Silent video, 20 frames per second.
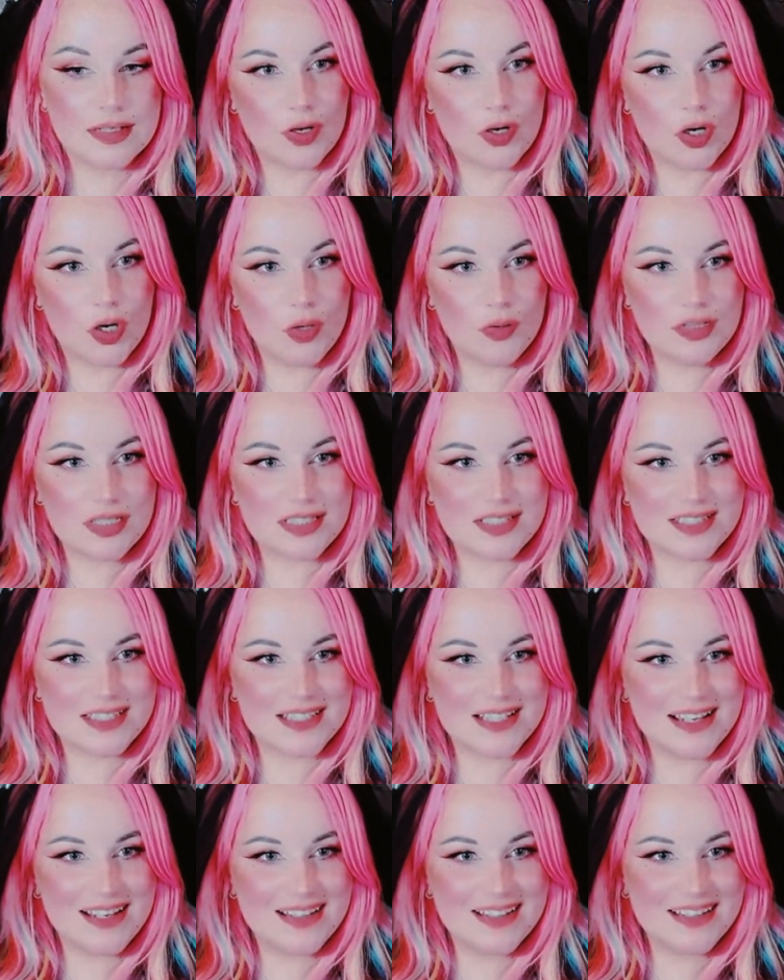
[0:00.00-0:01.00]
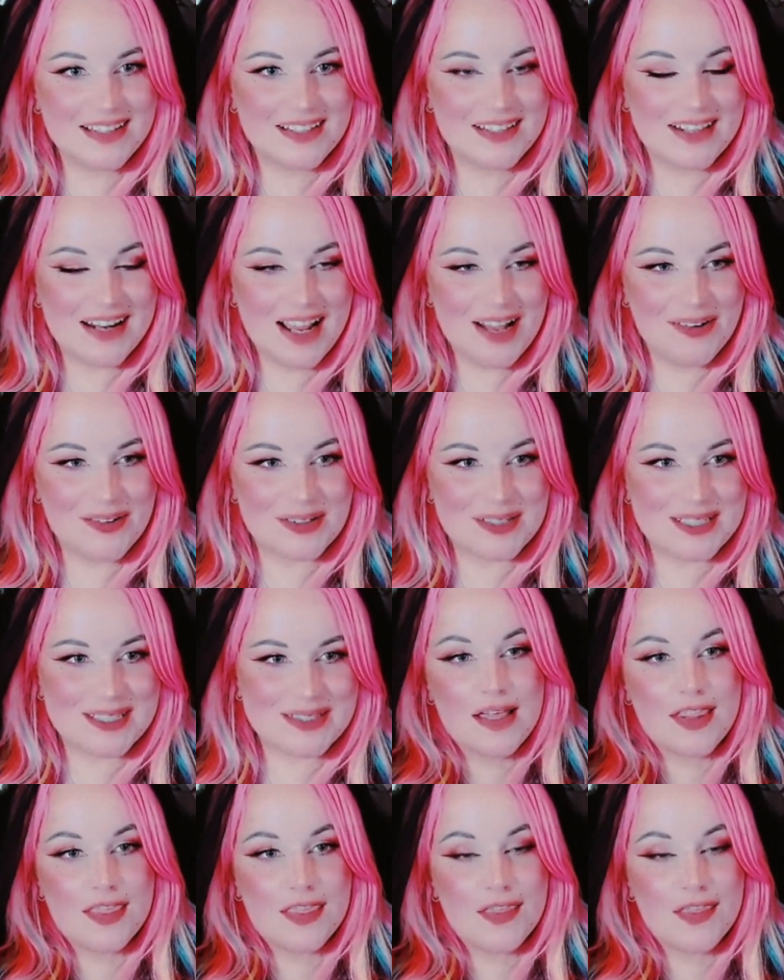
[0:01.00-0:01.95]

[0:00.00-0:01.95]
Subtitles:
ghosts and draugs.